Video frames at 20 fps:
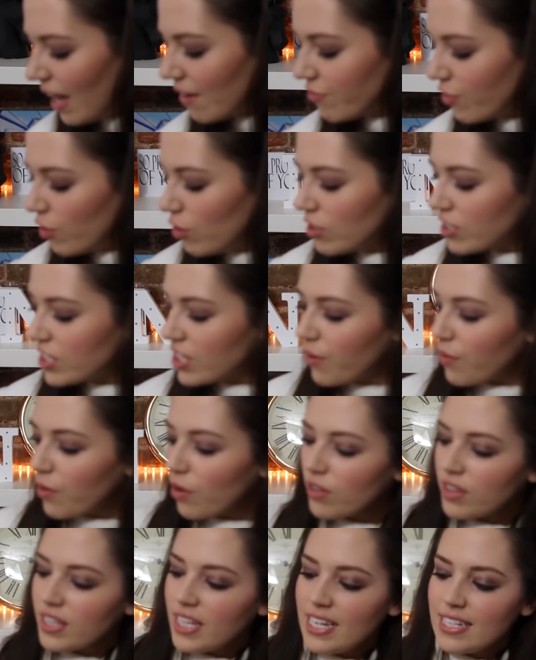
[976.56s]
I've also
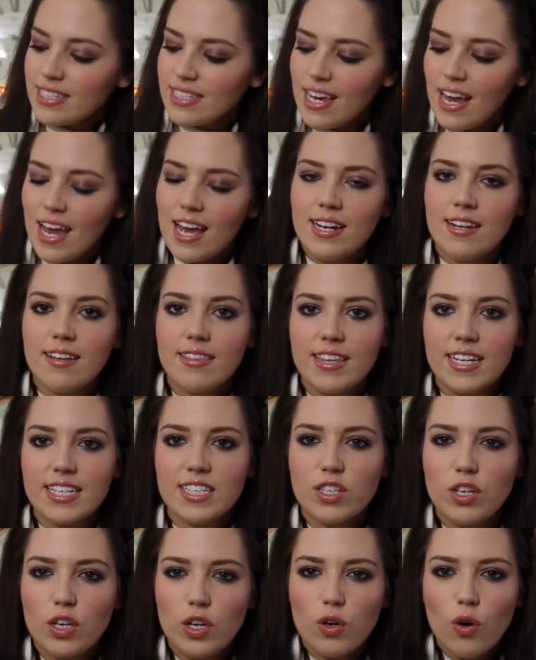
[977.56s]
got these in
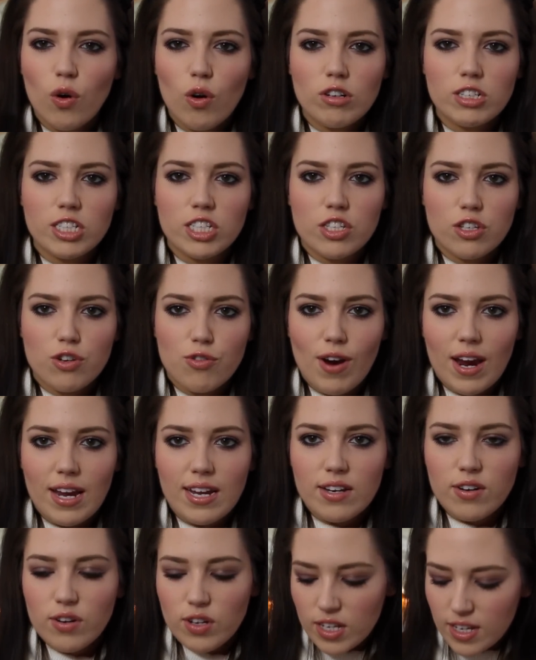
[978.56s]
this gorgeous grey
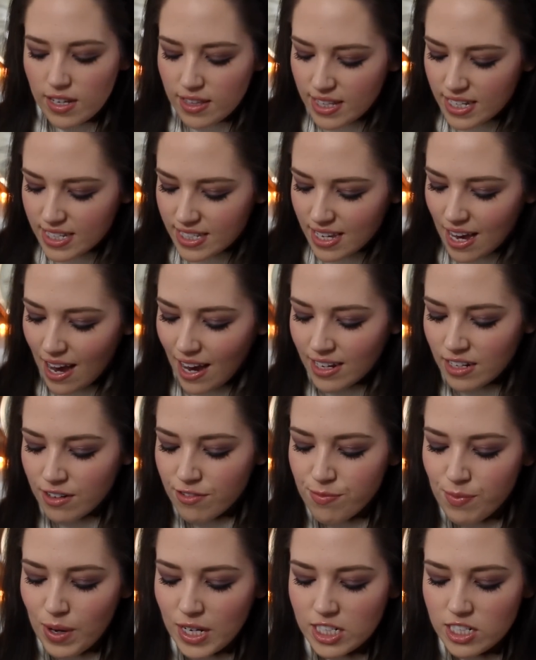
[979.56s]
colour, this kind
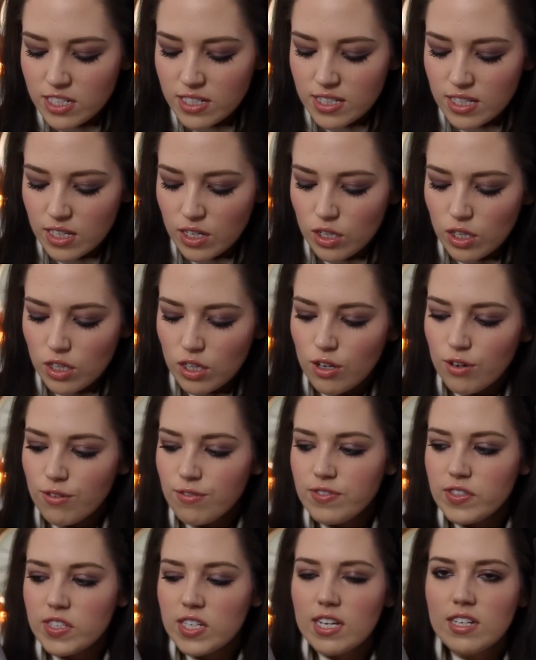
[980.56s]
of matches the
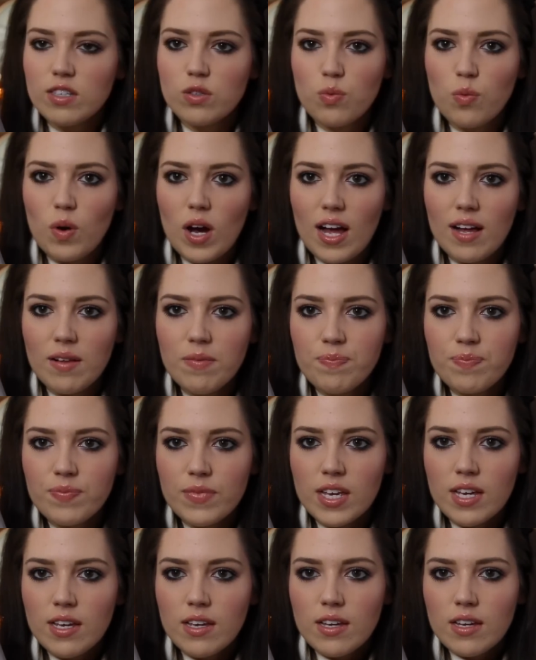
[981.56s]
gloves as well
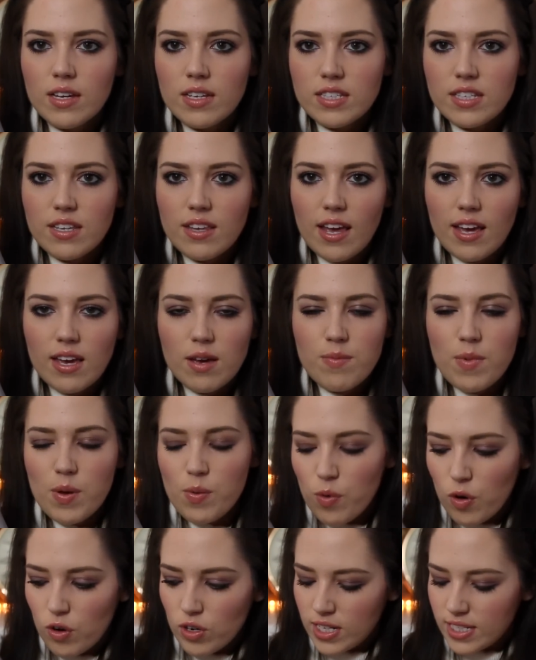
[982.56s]
so they can be
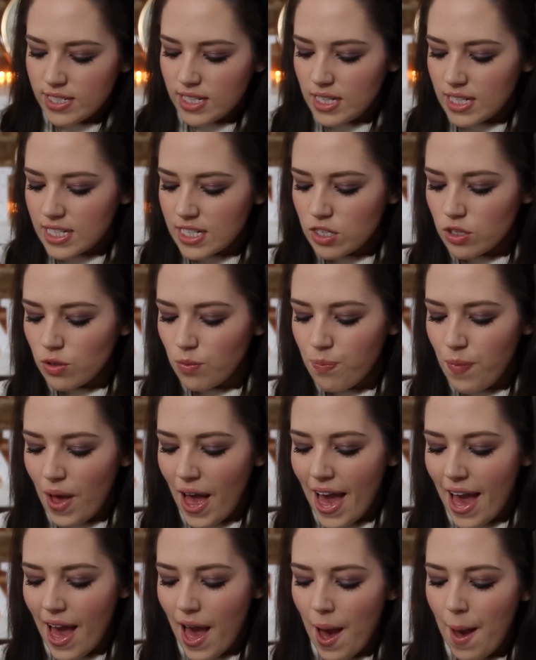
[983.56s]
worn as a little
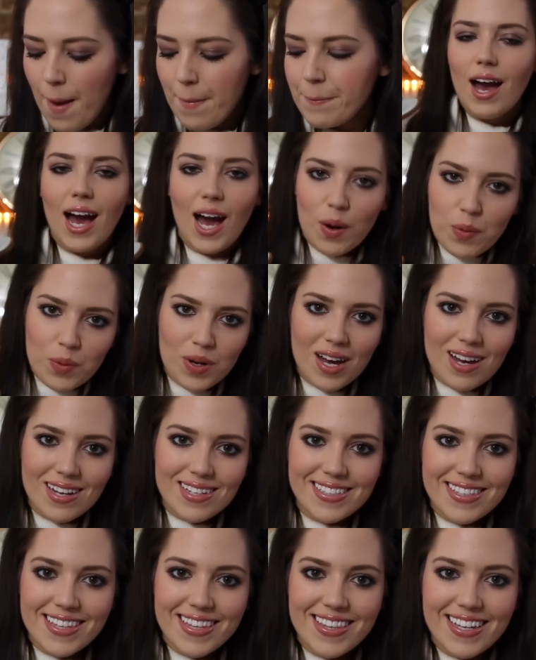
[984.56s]
pair. How
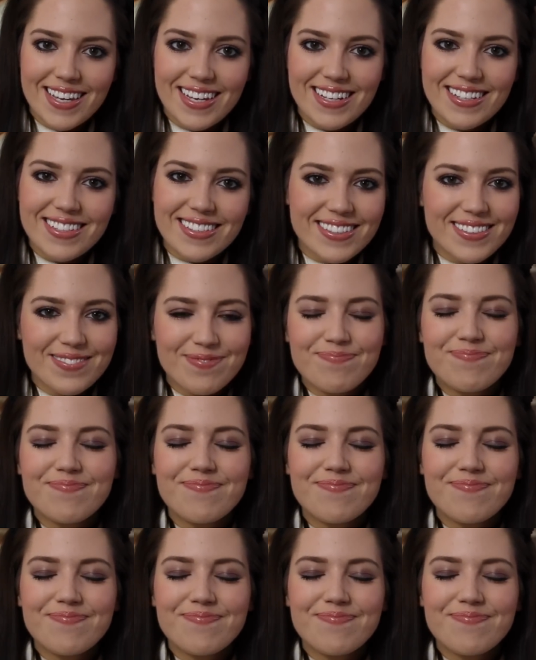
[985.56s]
nice are these?